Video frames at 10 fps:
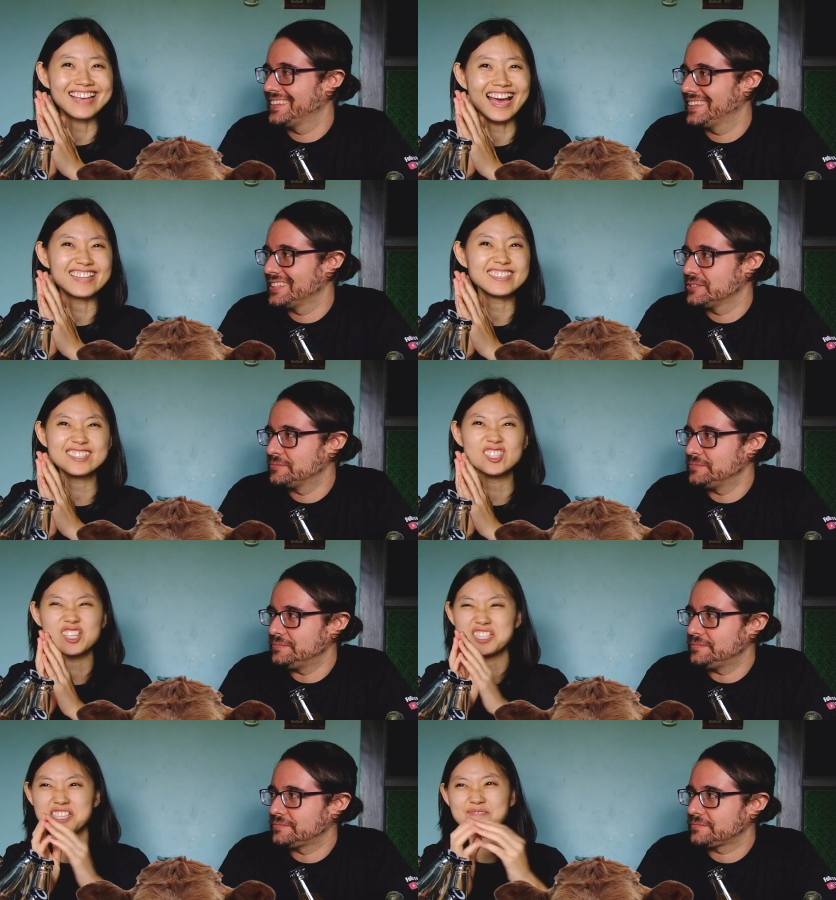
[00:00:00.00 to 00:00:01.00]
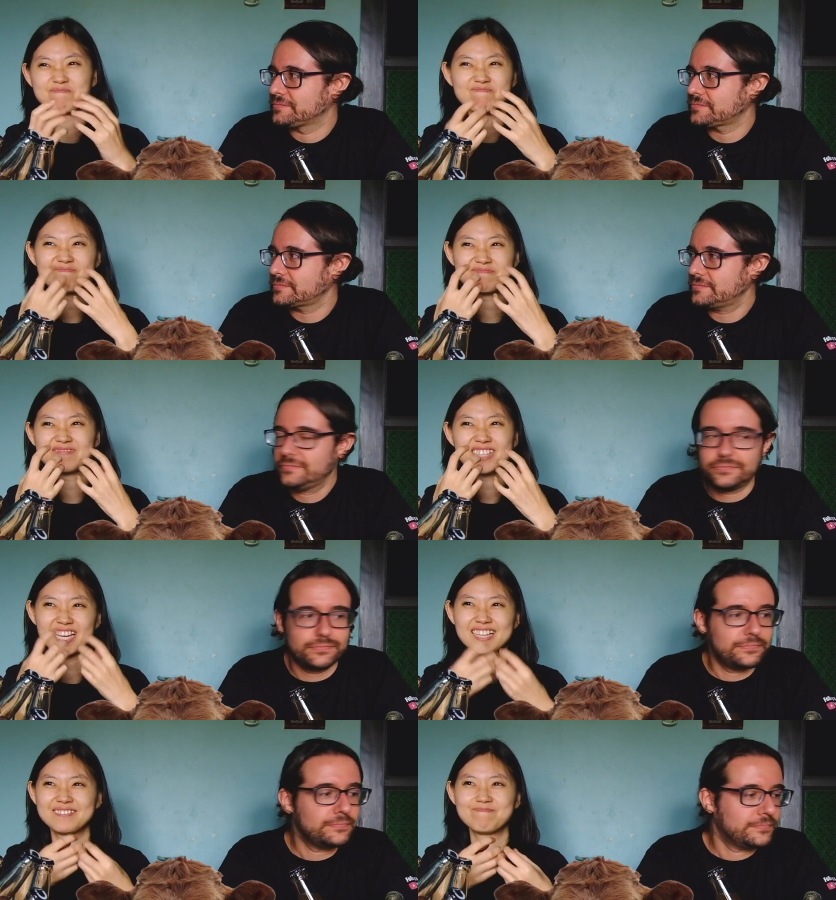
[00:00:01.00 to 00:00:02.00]
Speaker 1: yeah, it's just
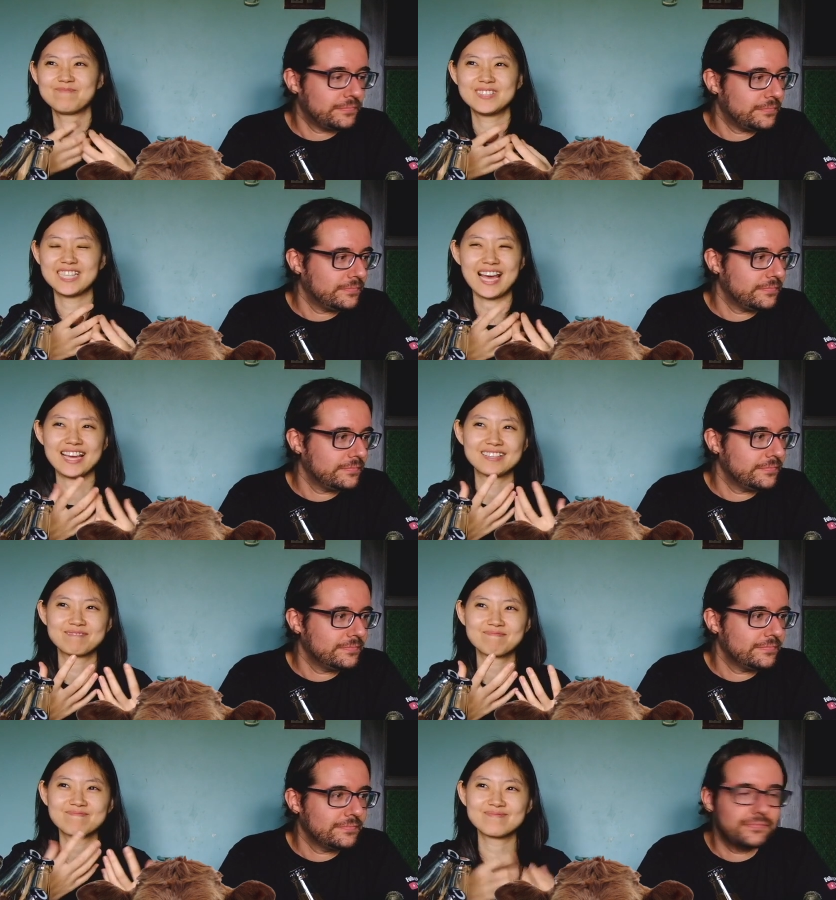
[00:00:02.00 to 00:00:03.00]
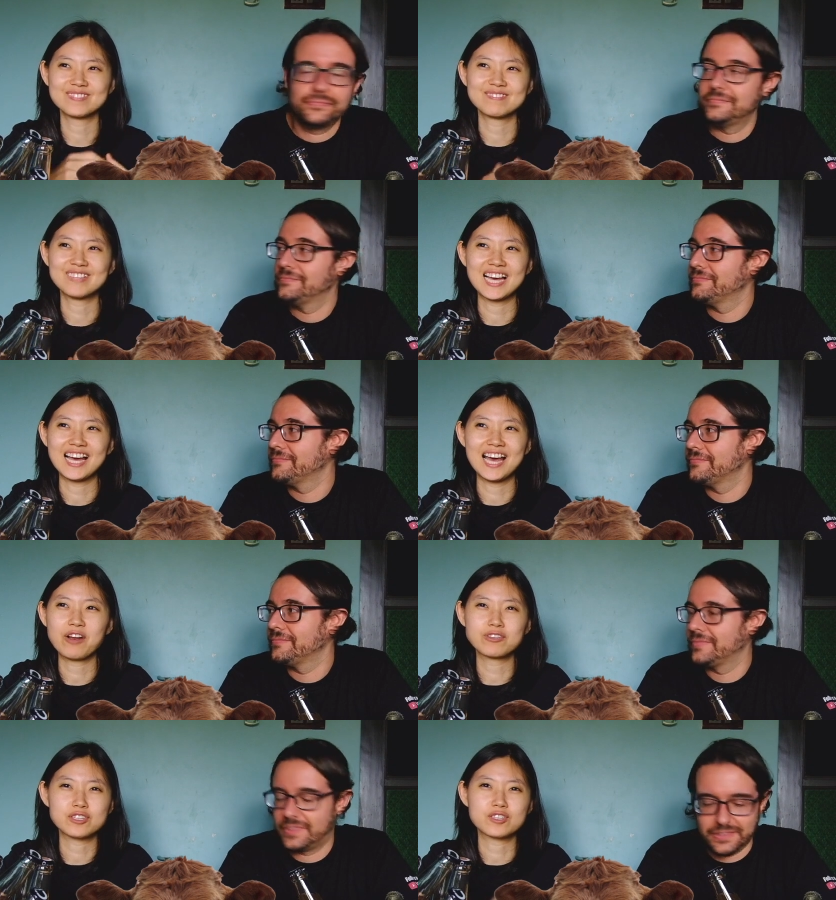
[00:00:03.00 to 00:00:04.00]
like I
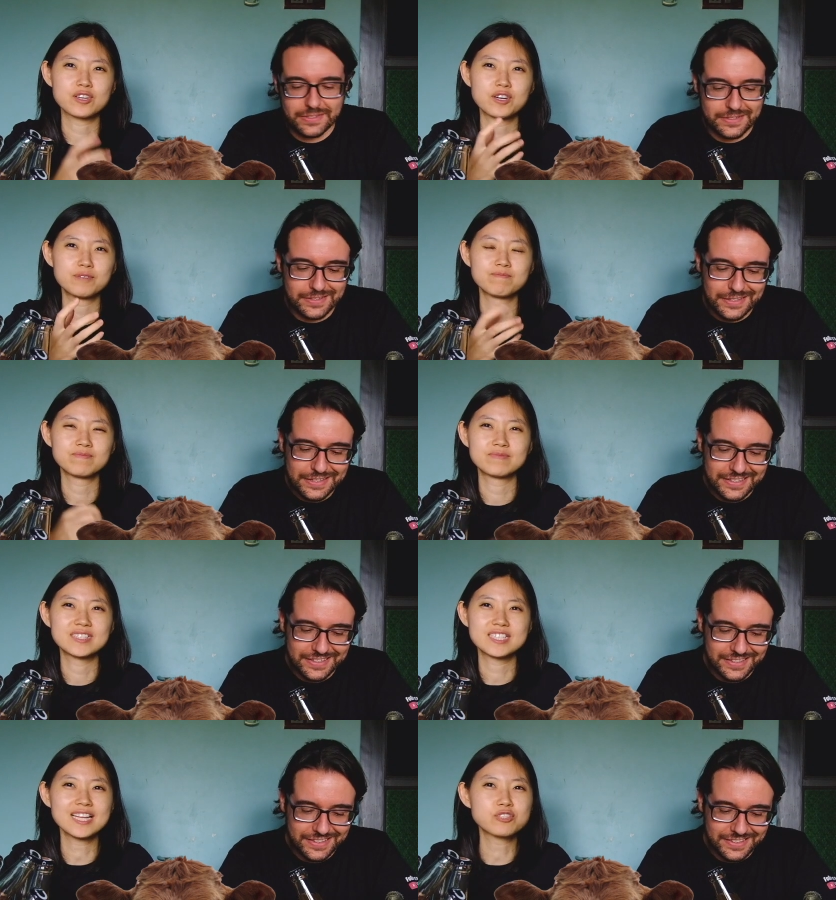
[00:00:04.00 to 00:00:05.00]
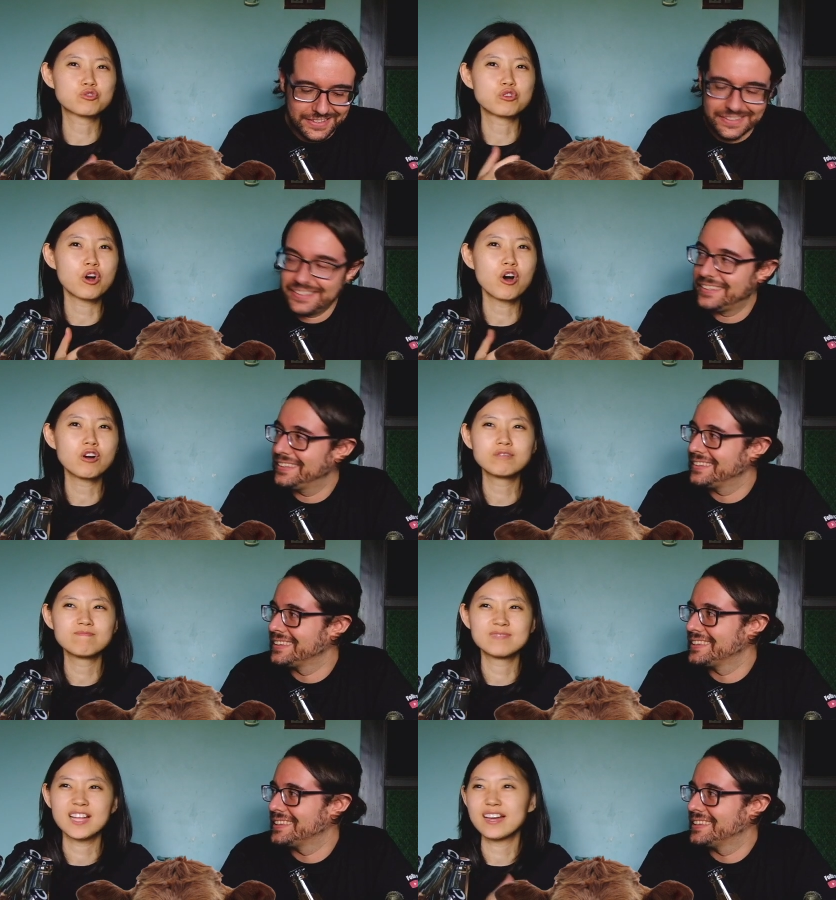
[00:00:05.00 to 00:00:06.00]
don't know, just a, uh, it's not strong,
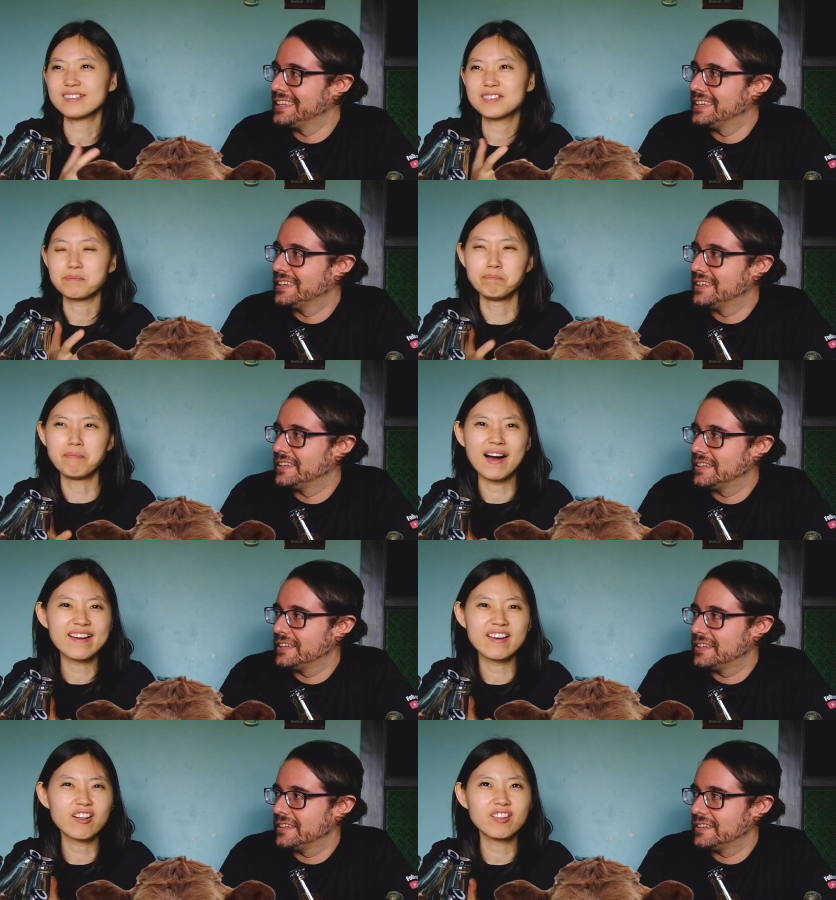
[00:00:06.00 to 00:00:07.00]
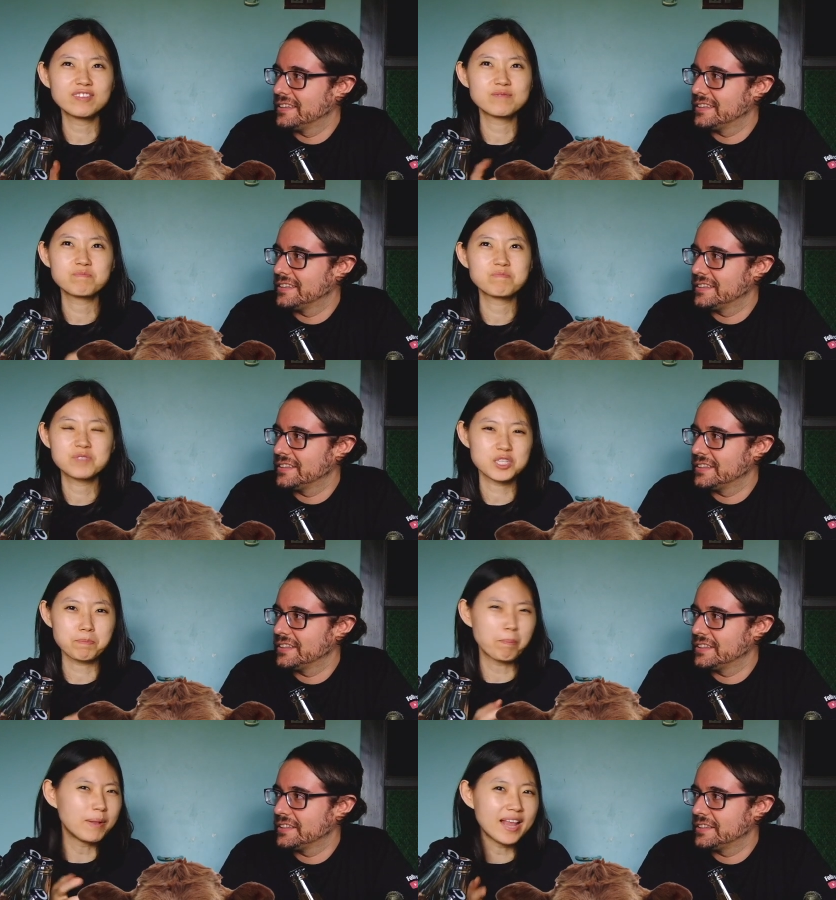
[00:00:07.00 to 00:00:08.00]
not mild,
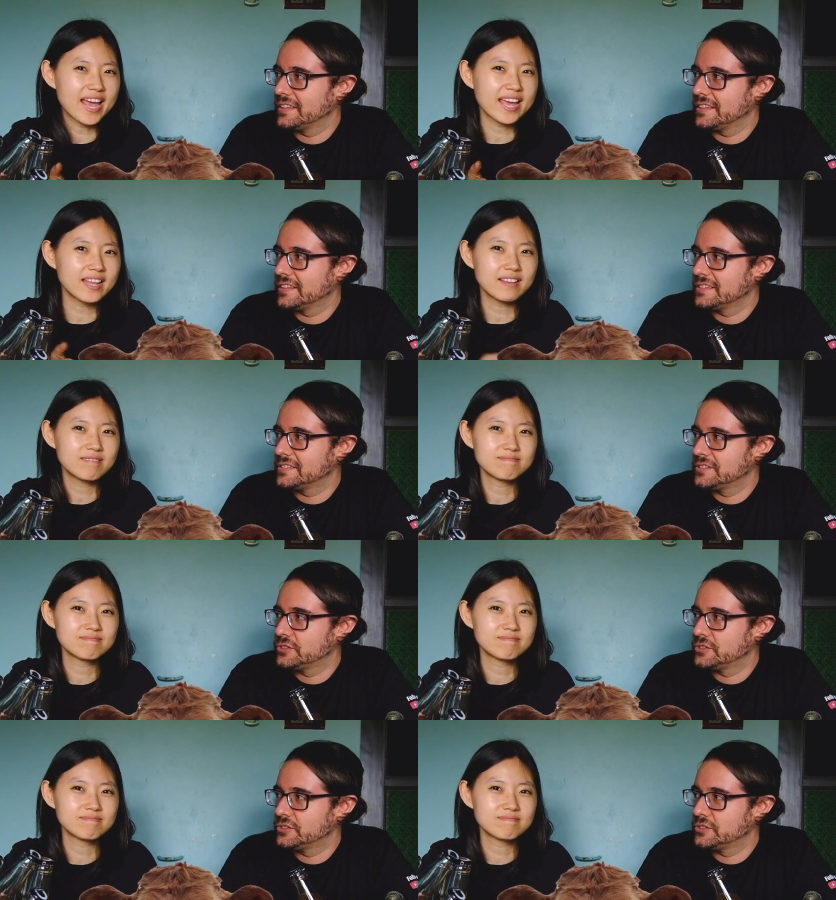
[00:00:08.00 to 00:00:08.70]
just plain